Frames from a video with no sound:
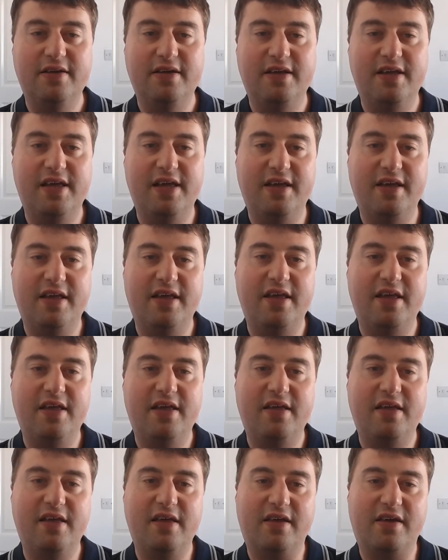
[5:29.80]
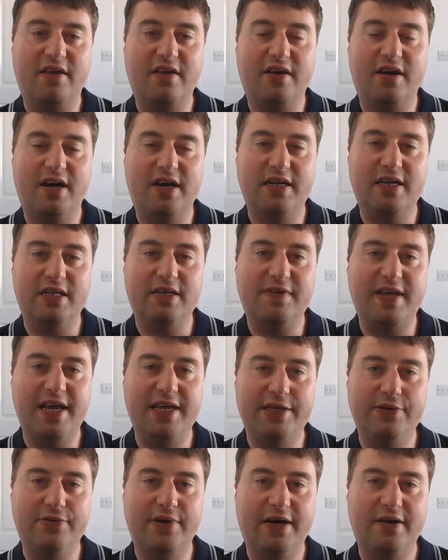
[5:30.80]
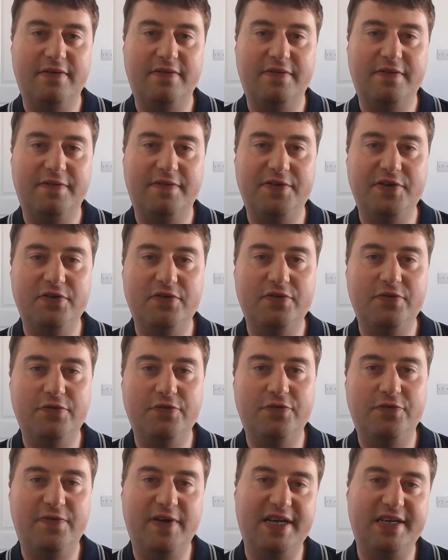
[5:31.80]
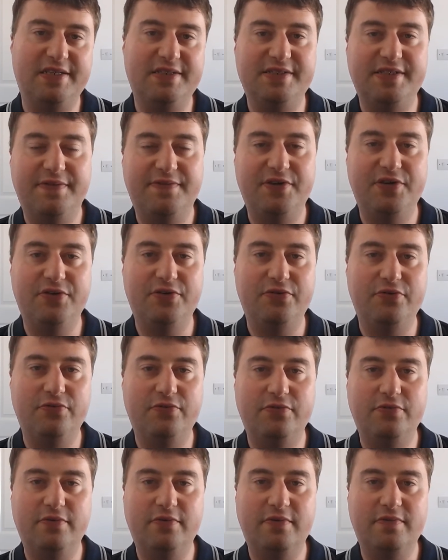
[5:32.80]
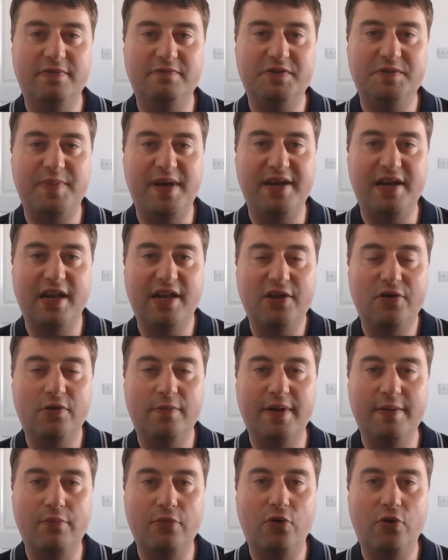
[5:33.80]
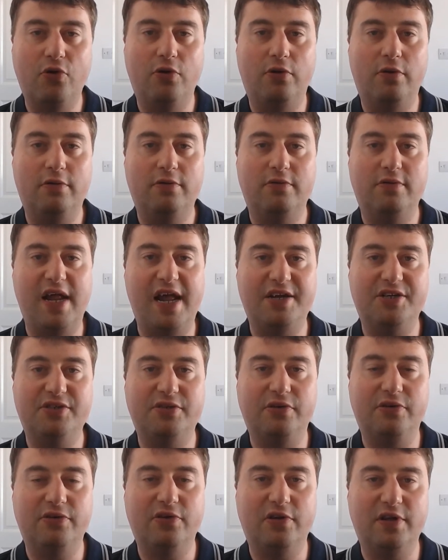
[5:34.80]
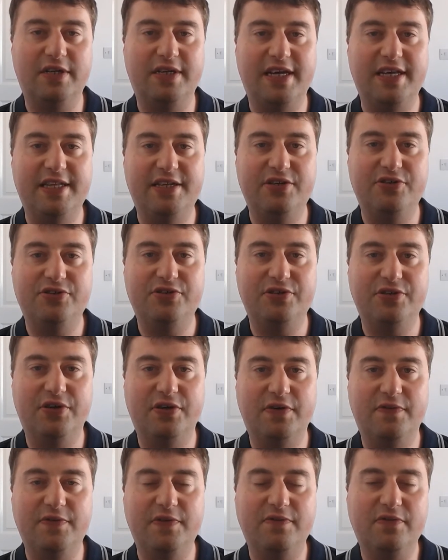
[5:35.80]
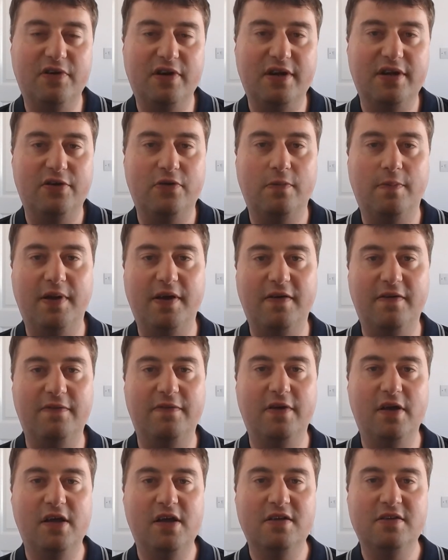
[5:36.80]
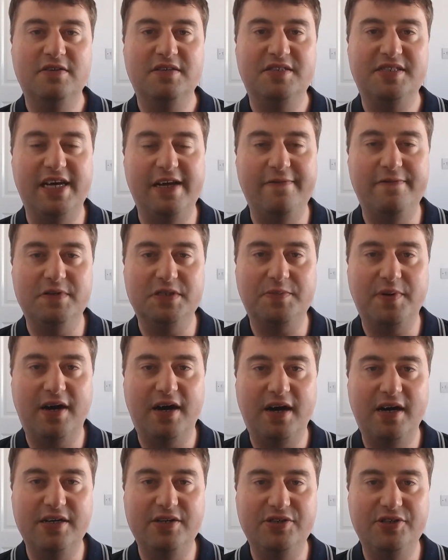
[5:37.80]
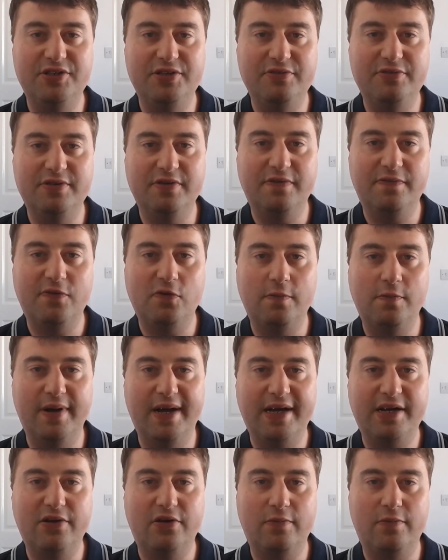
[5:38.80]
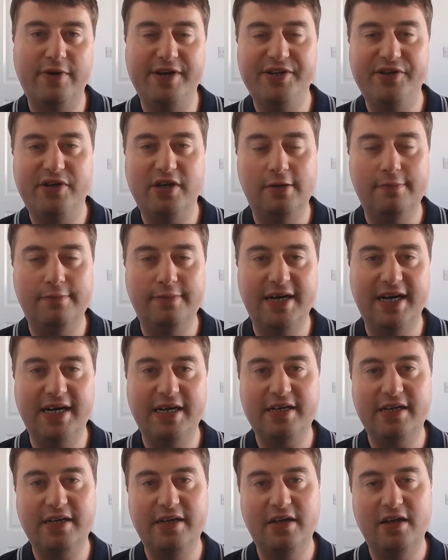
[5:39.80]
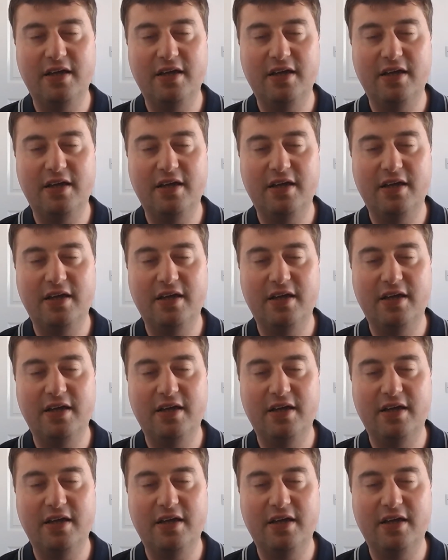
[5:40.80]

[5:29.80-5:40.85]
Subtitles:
It can kind of get you out of a few things if you spent a little bit more extra on holiday than you should have. You've got a little bit of savings behind you to fall back on when you come back.